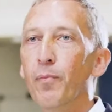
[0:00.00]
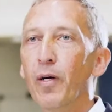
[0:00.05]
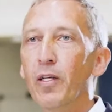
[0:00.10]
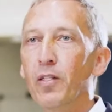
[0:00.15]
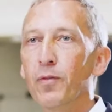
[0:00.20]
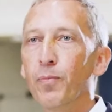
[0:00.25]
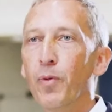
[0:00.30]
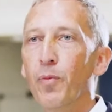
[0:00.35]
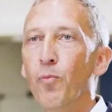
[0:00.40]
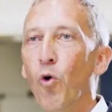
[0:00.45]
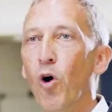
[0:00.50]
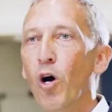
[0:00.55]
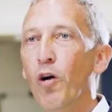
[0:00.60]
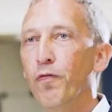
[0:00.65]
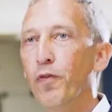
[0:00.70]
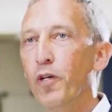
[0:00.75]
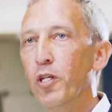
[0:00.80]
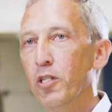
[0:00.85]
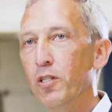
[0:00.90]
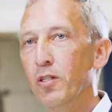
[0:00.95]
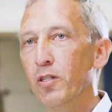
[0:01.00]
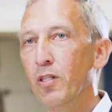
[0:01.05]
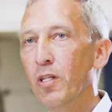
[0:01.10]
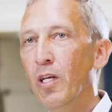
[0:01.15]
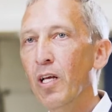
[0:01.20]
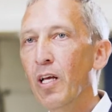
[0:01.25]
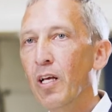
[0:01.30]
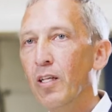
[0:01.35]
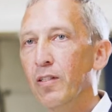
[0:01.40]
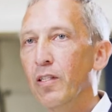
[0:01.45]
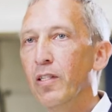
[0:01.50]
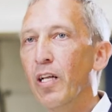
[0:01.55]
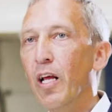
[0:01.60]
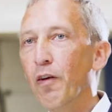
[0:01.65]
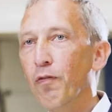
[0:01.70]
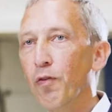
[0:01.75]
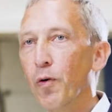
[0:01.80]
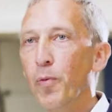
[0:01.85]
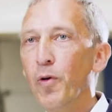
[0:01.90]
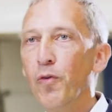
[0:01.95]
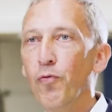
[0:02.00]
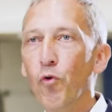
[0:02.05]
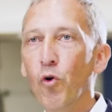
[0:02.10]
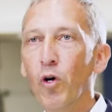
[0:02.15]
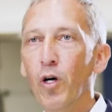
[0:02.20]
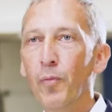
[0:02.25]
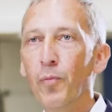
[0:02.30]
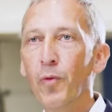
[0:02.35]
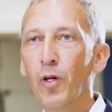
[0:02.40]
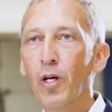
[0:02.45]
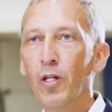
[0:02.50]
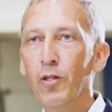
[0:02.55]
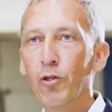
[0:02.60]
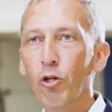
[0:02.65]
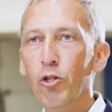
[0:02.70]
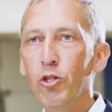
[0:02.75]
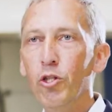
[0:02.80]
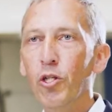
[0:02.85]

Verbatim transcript: must be more efficient than ever before, not